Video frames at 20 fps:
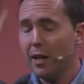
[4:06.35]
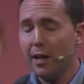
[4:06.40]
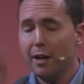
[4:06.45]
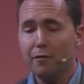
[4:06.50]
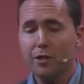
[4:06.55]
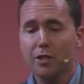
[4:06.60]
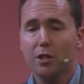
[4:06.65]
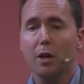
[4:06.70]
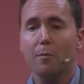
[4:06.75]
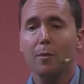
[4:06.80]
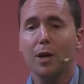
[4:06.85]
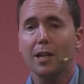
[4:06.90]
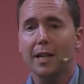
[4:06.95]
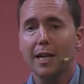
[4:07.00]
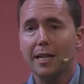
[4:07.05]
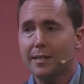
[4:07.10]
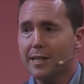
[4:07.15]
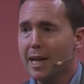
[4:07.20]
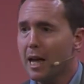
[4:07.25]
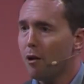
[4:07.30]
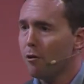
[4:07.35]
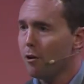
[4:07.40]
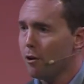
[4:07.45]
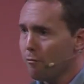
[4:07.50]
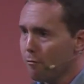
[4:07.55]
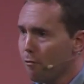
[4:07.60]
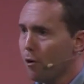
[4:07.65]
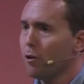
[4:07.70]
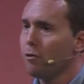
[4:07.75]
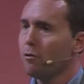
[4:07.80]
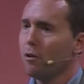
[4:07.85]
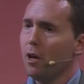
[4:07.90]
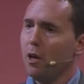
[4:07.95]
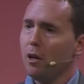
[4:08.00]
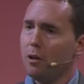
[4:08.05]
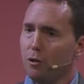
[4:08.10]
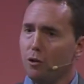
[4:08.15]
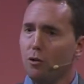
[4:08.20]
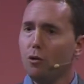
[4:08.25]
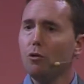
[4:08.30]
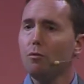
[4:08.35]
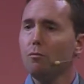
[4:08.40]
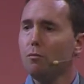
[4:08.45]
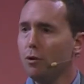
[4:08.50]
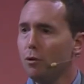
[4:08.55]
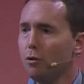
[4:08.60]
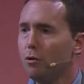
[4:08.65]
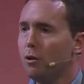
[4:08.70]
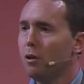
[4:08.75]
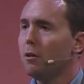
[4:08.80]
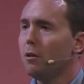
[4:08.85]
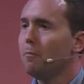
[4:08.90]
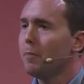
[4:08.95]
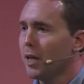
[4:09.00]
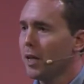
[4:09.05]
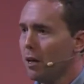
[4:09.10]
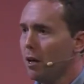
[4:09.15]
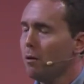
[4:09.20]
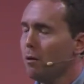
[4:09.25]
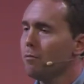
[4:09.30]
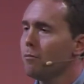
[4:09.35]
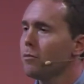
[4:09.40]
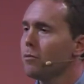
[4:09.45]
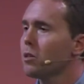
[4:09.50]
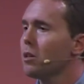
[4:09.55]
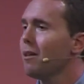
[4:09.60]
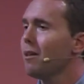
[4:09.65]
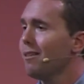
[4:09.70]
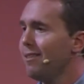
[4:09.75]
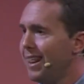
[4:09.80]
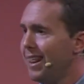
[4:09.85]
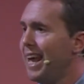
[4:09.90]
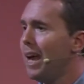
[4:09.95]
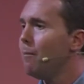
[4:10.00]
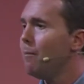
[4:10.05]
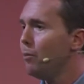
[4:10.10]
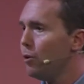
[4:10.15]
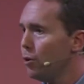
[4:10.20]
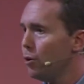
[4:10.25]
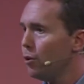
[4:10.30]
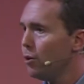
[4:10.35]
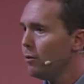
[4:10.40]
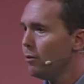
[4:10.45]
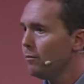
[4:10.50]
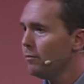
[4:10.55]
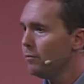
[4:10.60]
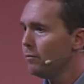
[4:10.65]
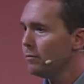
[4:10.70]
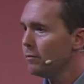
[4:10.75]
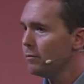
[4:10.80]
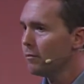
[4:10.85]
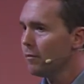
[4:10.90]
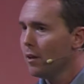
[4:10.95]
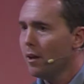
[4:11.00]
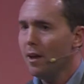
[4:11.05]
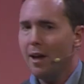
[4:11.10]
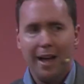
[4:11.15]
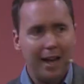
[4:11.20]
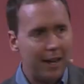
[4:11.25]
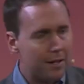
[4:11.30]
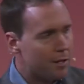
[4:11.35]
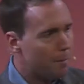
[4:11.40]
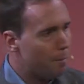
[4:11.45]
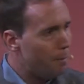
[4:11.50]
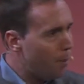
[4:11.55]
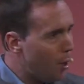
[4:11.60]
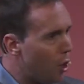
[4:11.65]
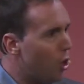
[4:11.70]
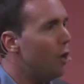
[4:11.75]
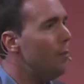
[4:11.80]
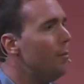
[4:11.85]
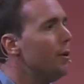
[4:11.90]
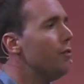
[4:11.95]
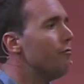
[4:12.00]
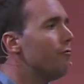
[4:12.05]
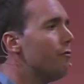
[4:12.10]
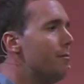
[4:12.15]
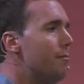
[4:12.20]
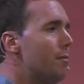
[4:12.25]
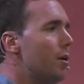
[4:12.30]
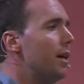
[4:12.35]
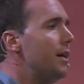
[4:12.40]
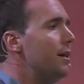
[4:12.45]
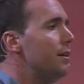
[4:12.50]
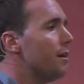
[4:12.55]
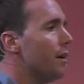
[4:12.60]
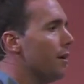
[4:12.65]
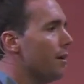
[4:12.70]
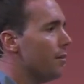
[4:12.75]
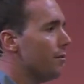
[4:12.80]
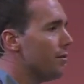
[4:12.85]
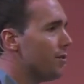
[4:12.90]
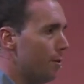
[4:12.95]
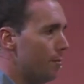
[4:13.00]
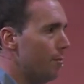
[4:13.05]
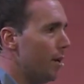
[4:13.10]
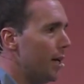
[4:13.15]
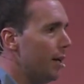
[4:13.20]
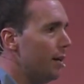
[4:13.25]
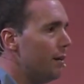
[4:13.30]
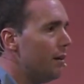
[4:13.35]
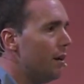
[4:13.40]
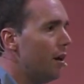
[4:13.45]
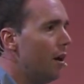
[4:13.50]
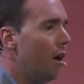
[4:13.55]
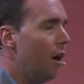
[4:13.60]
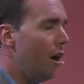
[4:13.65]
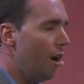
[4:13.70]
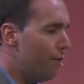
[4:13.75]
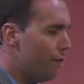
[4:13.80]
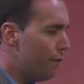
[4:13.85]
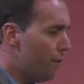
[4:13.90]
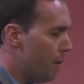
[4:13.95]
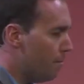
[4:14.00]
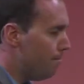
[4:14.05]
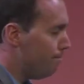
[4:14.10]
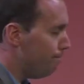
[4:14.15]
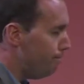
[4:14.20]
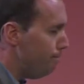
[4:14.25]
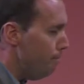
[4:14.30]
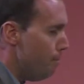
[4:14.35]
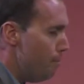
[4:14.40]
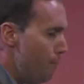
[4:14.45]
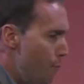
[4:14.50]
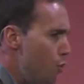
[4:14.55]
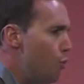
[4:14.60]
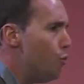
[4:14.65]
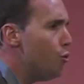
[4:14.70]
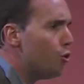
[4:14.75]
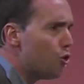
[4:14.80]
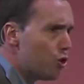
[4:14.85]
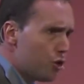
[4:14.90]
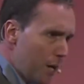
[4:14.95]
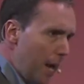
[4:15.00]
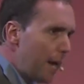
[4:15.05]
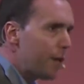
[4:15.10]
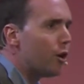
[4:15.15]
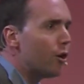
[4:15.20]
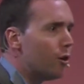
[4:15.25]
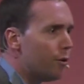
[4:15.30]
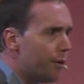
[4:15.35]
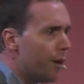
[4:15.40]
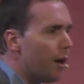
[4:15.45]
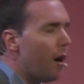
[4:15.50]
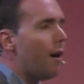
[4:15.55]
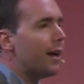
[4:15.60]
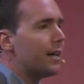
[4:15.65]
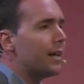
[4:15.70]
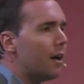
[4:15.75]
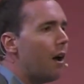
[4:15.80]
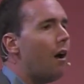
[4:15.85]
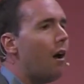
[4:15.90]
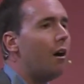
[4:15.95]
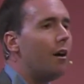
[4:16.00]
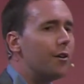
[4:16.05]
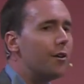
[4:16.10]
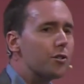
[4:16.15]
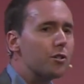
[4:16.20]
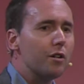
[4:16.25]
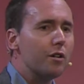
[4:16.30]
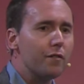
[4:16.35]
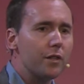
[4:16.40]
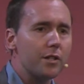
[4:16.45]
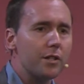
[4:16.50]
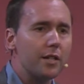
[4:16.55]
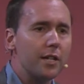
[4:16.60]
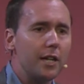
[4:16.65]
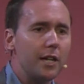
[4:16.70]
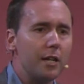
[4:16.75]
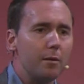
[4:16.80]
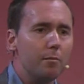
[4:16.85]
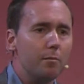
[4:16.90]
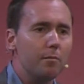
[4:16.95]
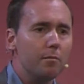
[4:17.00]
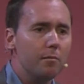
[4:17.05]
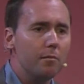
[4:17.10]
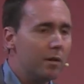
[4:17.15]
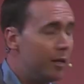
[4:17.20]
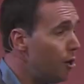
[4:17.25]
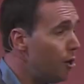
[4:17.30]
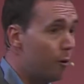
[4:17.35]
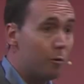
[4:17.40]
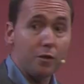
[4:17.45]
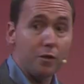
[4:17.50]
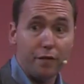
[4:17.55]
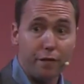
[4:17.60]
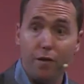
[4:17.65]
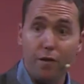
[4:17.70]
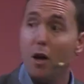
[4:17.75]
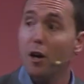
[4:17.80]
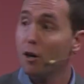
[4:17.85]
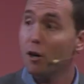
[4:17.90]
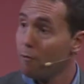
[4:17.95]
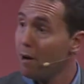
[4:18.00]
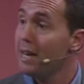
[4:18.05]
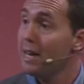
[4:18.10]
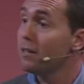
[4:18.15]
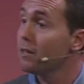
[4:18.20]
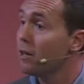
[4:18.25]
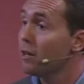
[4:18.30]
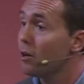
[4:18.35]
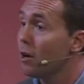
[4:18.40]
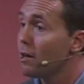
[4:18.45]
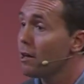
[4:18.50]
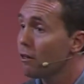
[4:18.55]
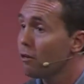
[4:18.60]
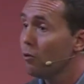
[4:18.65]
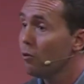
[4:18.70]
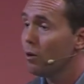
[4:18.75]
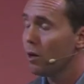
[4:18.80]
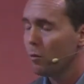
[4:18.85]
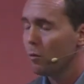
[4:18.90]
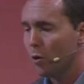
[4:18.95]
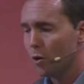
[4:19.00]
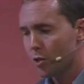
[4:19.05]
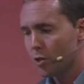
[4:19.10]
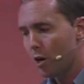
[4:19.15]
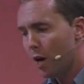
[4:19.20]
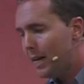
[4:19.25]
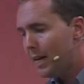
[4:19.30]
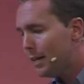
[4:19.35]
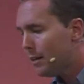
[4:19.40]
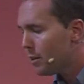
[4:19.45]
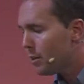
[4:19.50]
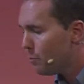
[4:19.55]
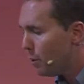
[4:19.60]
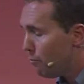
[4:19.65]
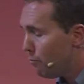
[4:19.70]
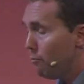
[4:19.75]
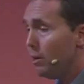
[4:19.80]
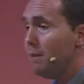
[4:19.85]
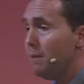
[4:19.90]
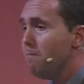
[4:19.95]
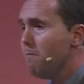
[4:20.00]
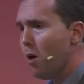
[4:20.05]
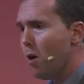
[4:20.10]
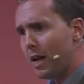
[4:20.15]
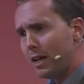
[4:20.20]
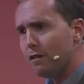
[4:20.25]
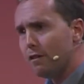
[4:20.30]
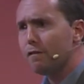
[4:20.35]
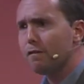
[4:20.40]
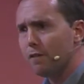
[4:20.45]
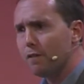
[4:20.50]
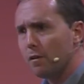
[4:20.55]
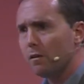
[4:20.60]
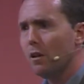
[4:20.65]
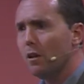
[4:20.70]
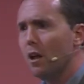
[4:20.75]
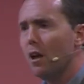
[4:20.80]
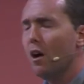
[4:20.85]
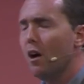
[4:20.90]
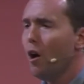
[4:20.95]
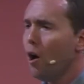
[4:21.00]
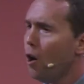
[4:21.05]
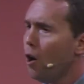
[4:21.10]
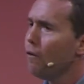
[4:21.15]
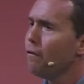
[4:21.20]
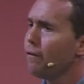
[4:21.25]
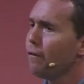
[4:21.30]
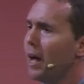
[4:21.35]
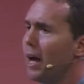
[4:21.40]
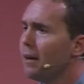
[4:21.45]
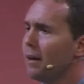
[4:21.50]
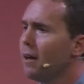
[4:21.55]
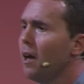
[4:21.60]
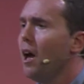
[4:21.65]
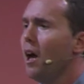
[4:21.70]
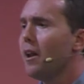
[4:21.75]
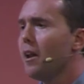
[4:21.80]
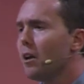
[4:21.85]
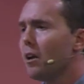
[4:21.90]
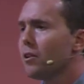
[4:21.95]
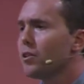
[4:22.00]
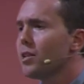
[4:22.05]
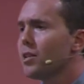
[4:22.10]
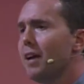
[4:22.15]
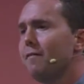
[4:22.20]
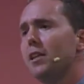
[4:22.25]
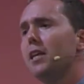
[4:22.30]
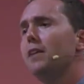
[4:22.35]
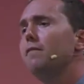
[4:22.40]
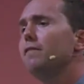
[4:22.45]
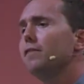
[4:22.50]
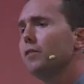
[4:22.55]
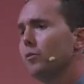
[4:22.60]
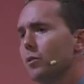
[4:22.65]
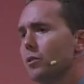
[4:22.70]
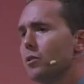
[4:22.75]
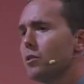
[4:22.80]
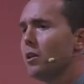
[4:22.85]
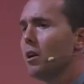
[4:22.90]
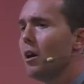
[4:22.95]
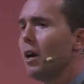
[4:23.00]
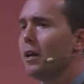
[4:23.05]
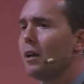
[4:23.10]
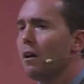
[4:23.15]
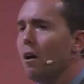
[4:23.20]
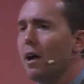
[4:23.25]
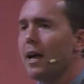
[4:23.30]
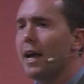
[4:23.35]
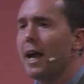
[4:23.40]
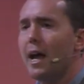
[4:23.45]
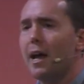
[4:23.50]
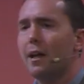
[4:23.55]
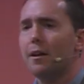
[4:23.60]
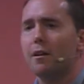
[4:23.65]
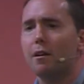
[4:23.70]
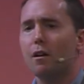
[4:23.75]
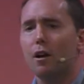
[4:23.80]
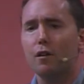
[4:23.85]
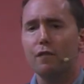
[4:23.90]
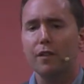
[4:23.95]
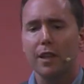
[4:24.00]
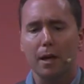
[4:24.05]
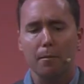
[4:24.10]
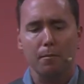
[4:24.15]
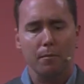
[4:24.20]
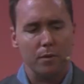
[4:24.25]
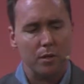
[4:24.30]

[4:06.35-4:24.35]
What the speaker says: Every time I laid down, I wrote, "Your mood becomes their mood," as a permanent reminder to me of the mood shadow that I cast over the team. It was far greater than I thought it was, and I needed to be really mindful of that and understand the influence that I had over them.